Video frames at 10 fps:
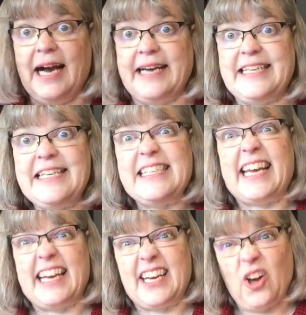I need to
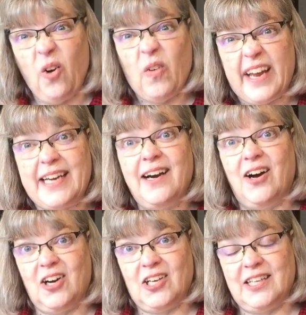get going
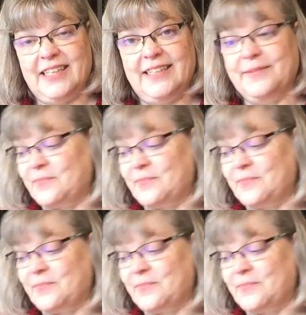on